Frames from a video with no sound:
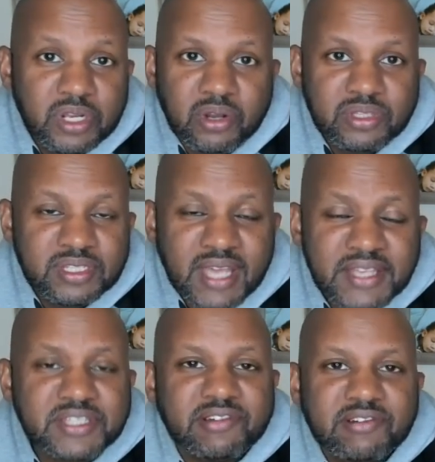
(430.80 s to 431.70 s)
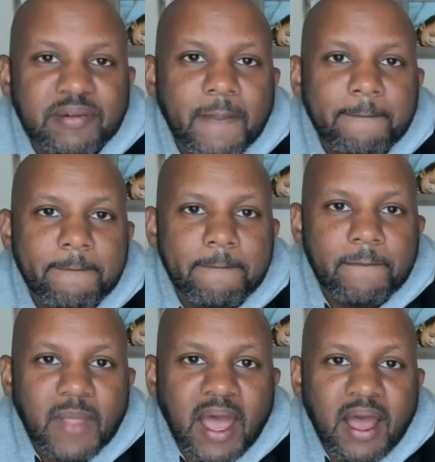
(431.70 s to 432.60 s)
disaster.
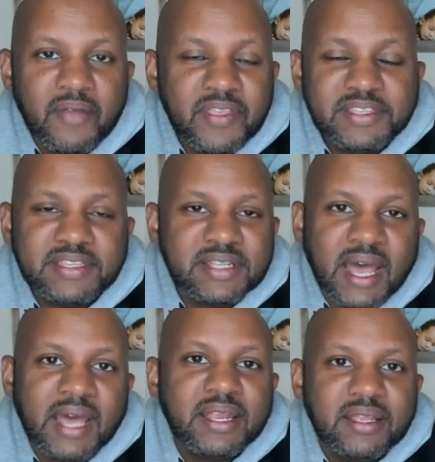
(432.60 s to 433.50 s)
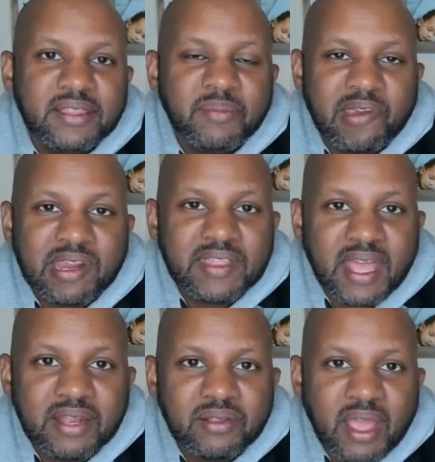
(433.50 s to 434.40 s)
This is not the America
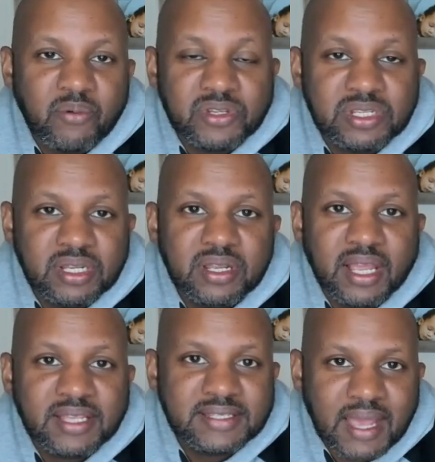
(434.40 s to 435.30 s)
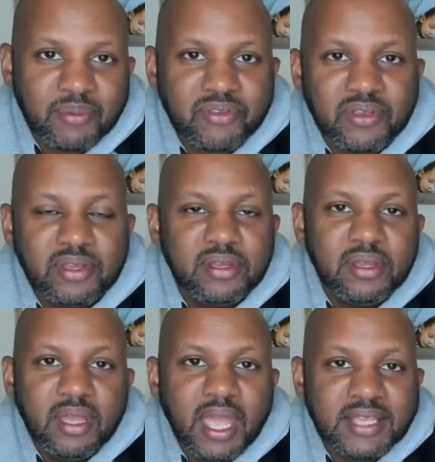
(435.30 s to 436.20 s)
that we should accept
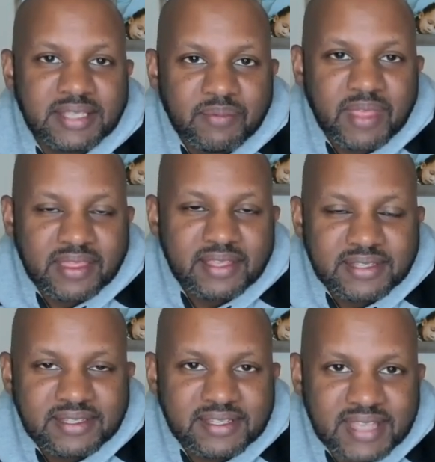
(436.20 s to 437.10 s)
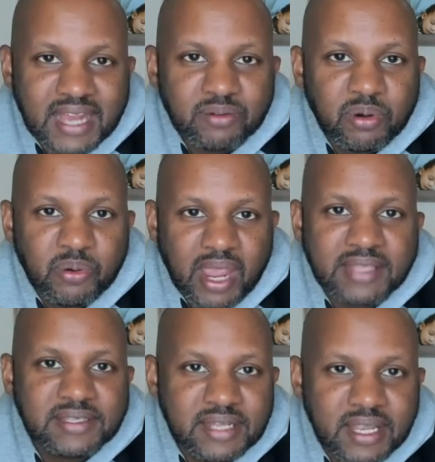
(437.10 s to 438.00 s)
that this is exactly where we're at
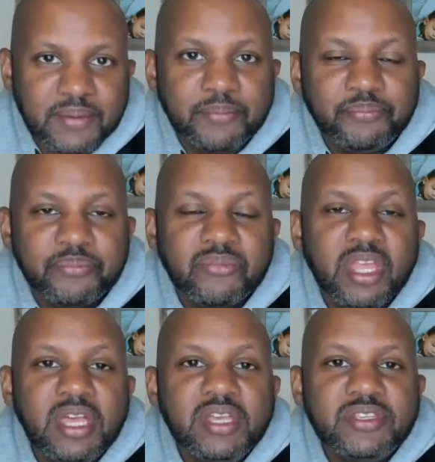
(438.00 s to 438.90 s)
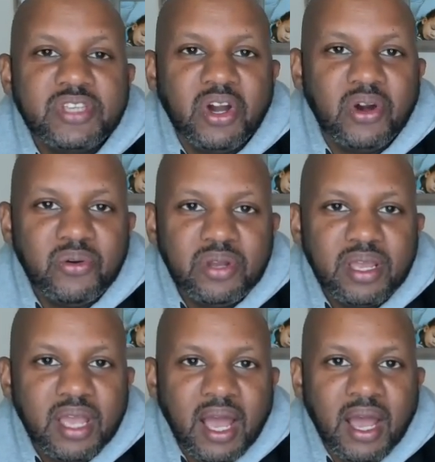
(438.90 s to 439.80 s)
today. So
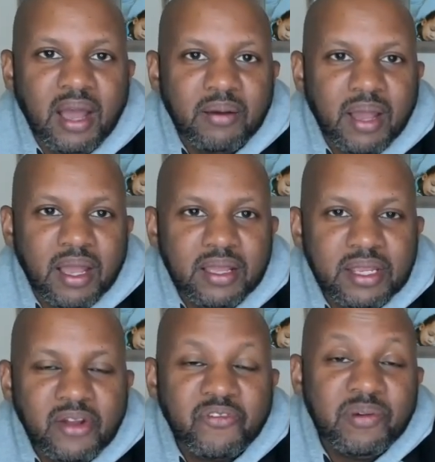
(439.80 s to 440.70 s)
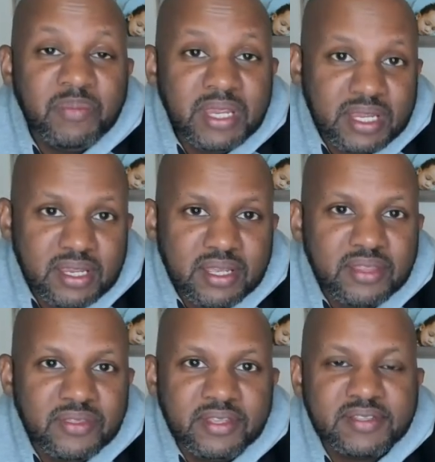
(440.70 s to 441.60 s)
for me,
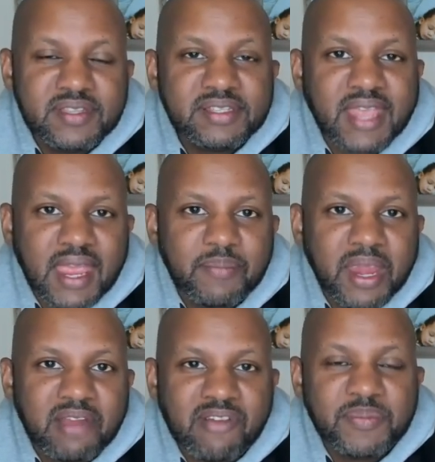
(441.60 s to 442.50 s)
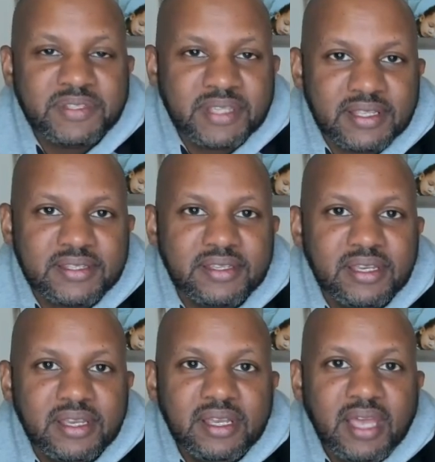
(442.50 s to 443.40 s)
this campaign represents
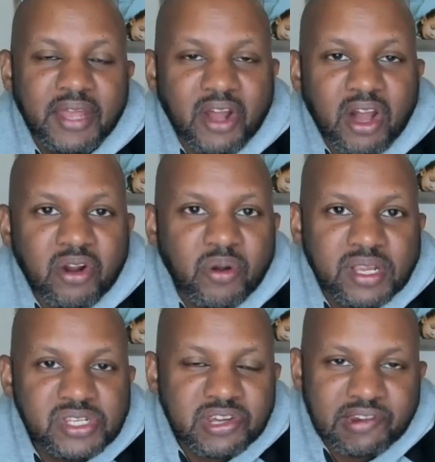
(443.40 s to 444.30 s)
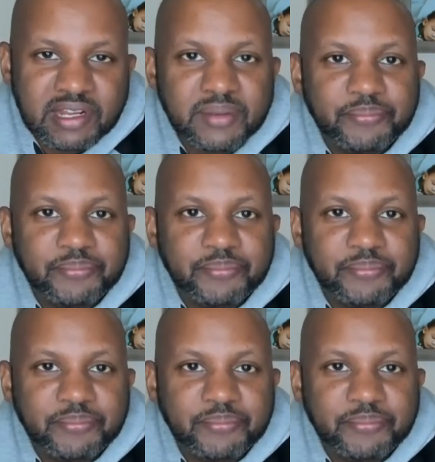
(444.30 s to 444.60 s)
an ongoing journey.